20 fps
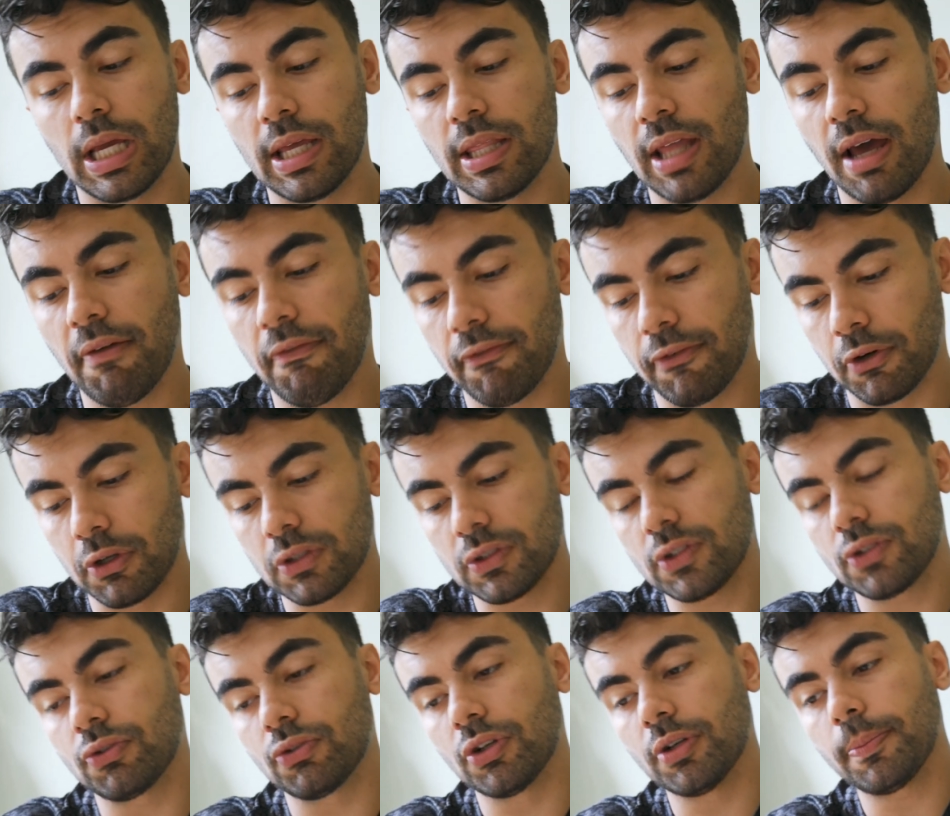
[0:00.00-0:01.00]
in that
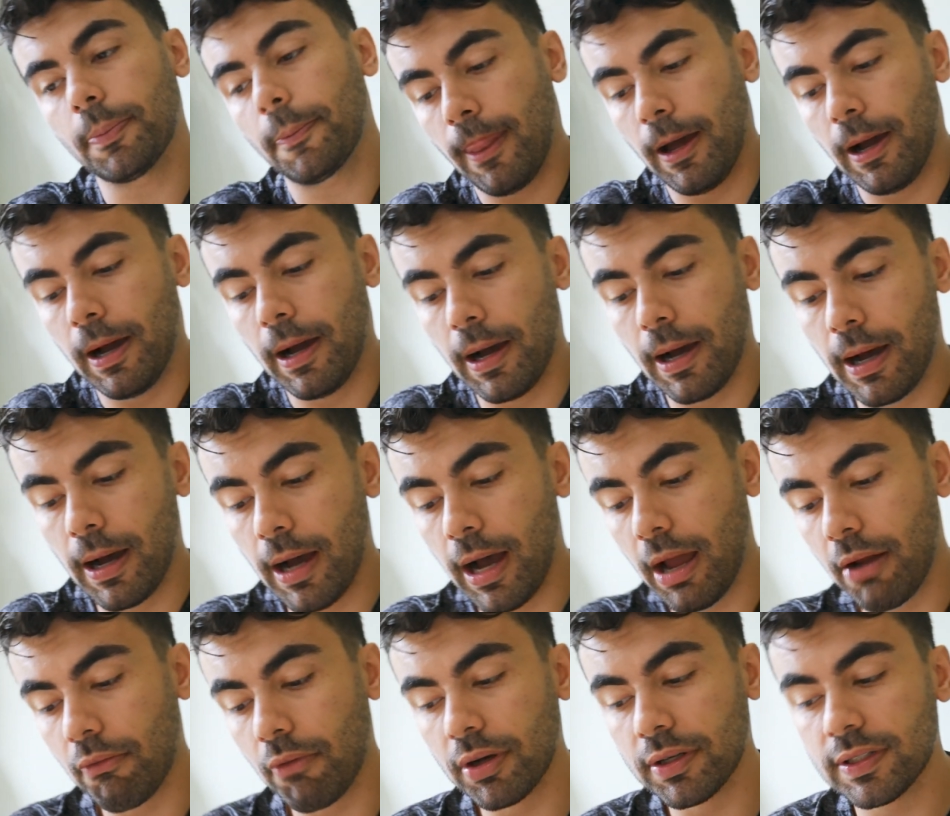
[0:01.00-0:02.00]
first trip, I
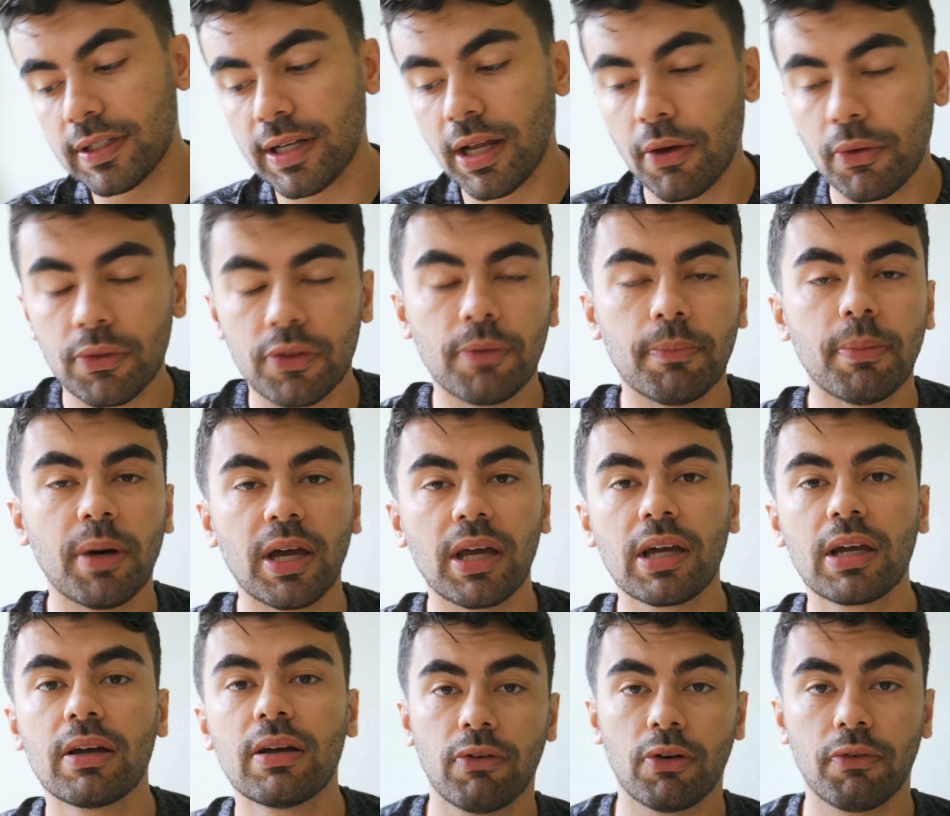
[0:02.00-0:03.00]
rented out the
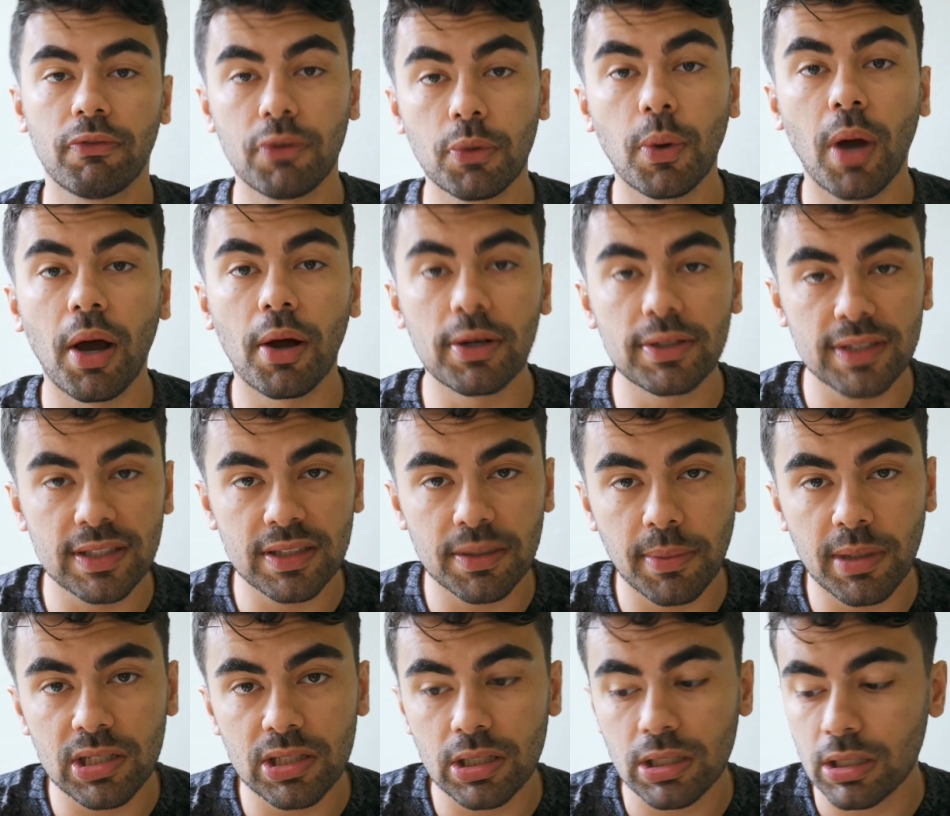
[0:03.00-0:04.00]
bike for a few hours, as I
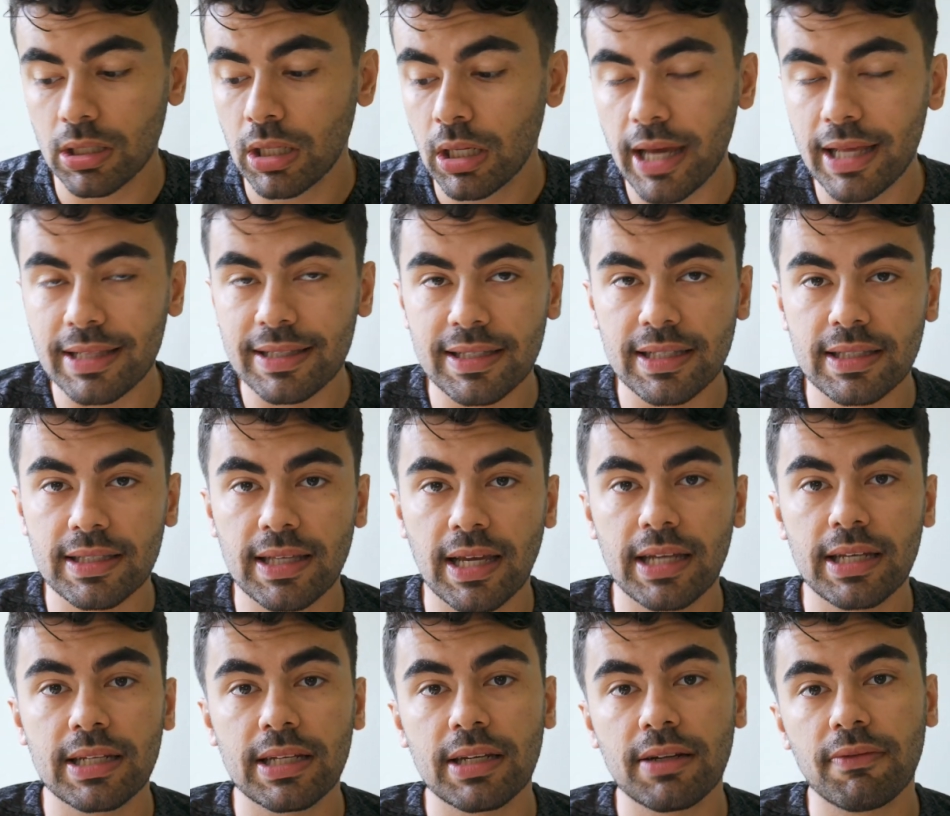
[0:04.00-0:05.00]
mentioned. And since I
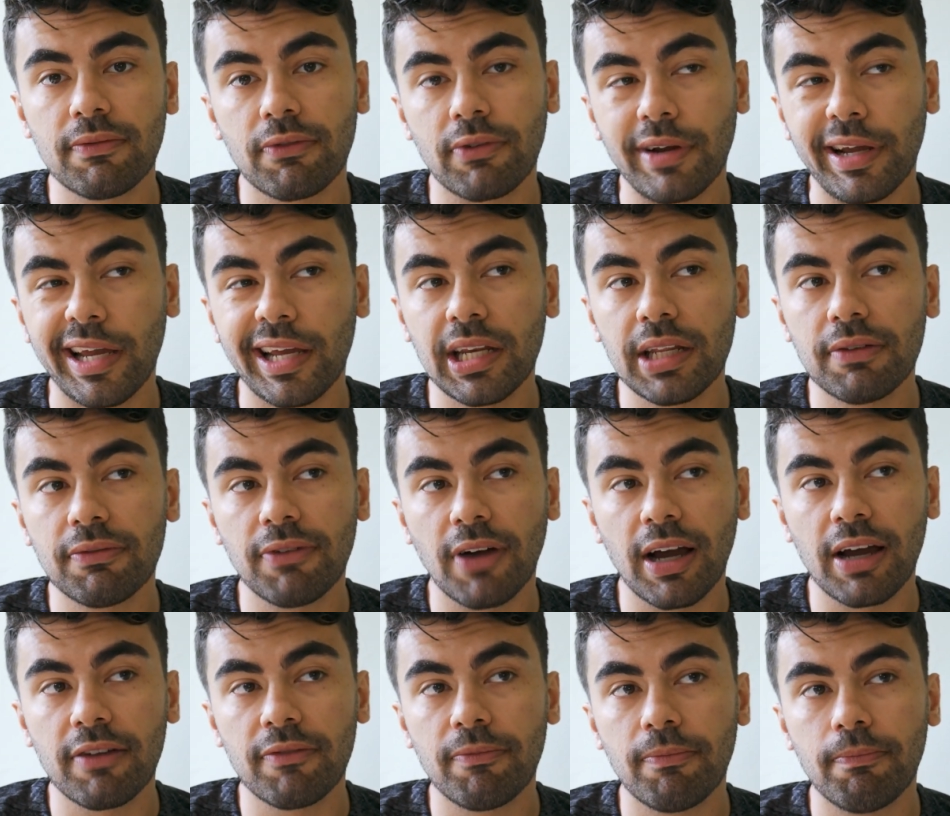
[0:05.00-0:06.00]
did it for
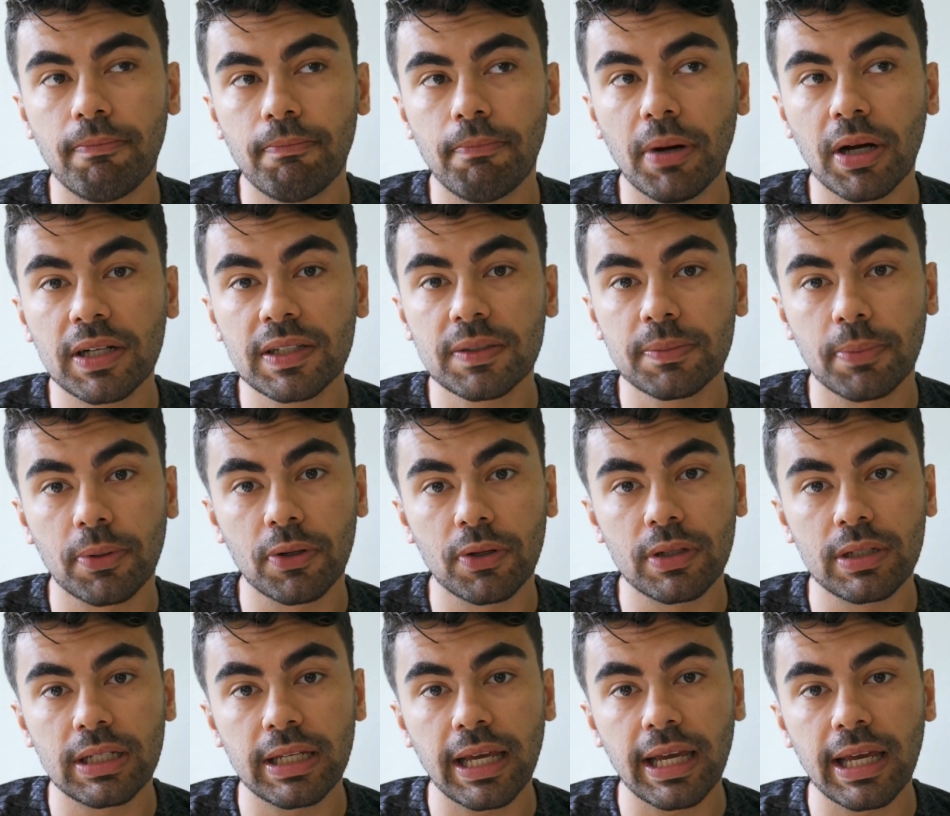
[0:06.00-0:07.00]
85 bucks per
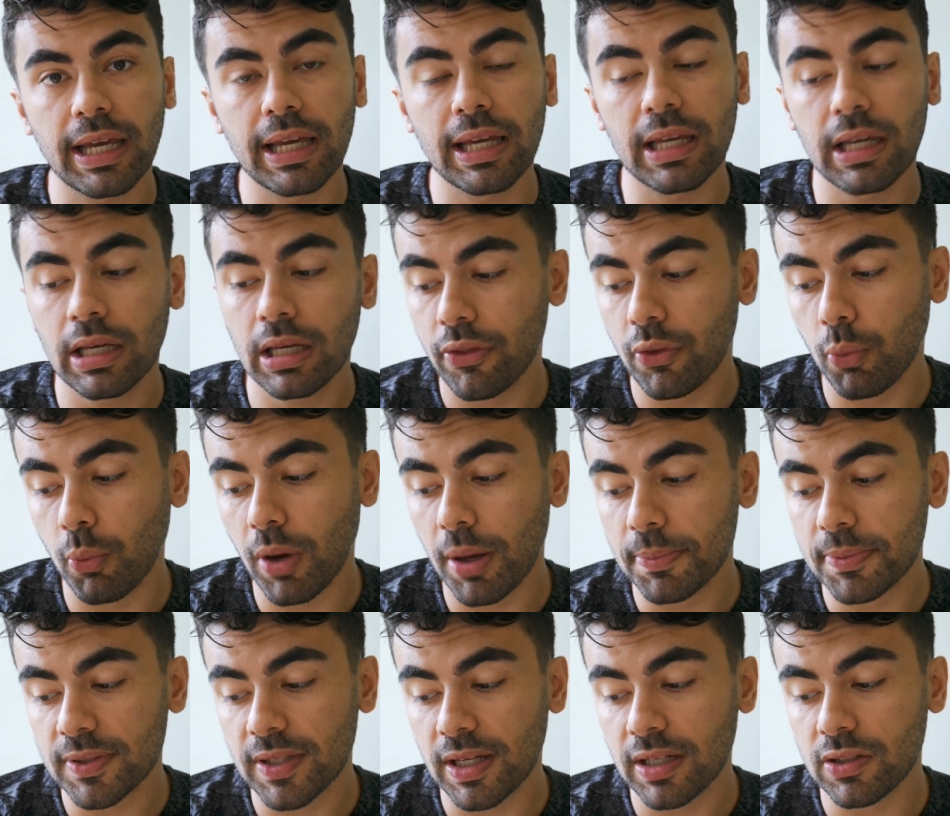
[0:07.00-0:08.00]
day, the
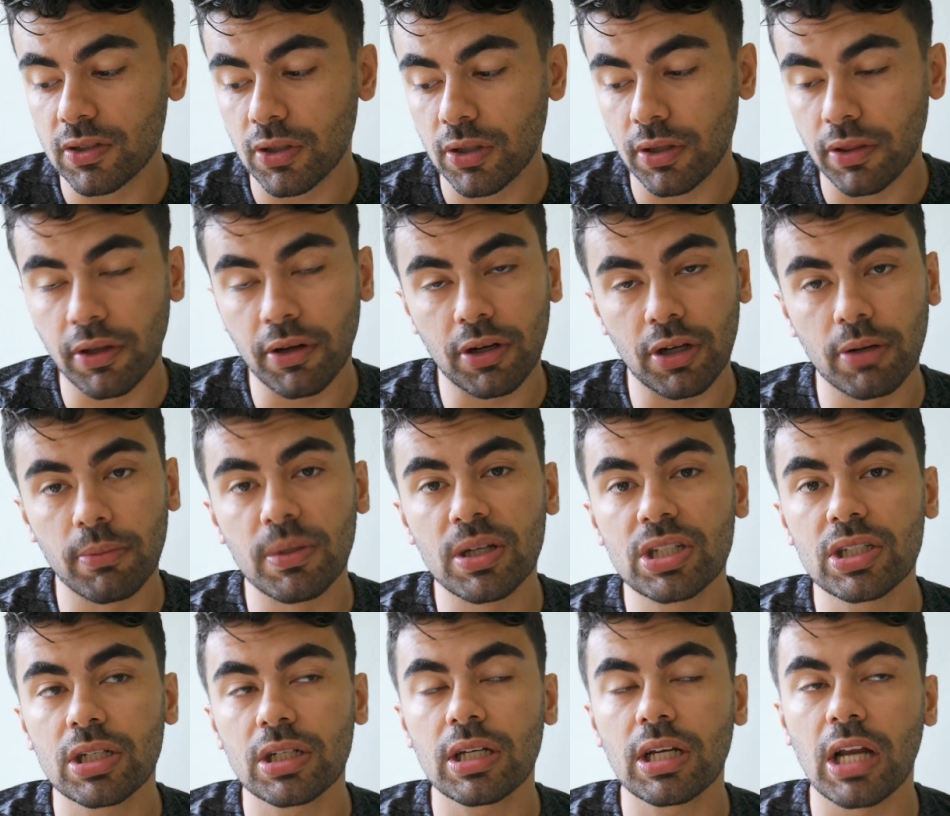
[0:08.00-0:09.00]
website took their
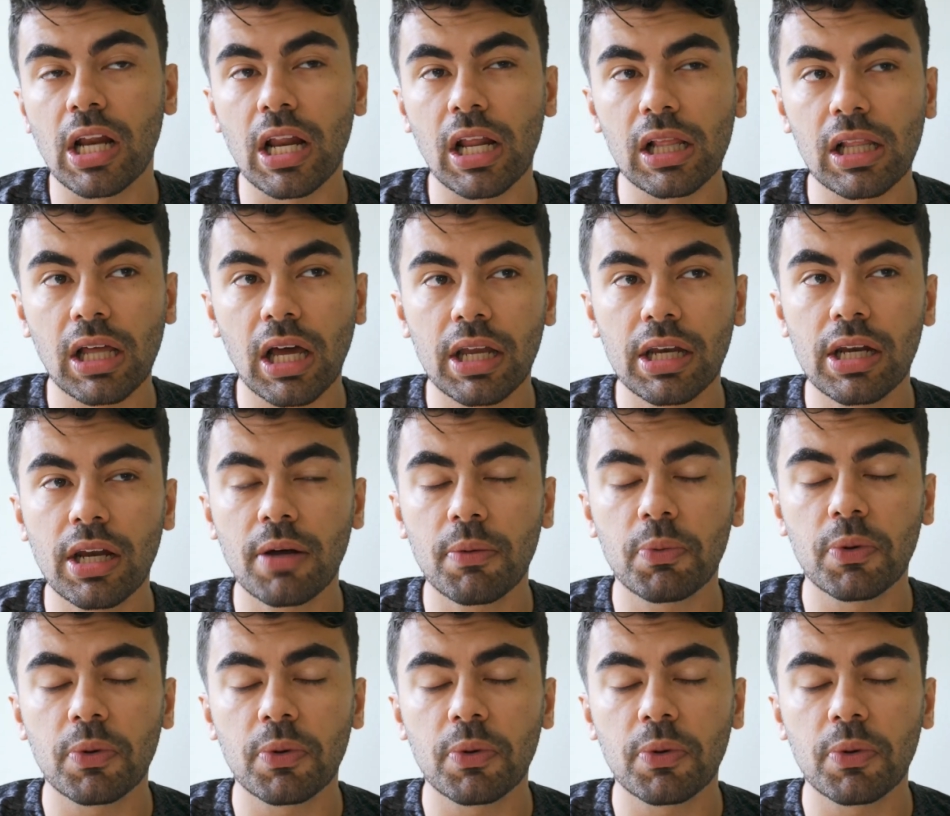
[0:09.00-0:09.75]
commission, and I ended up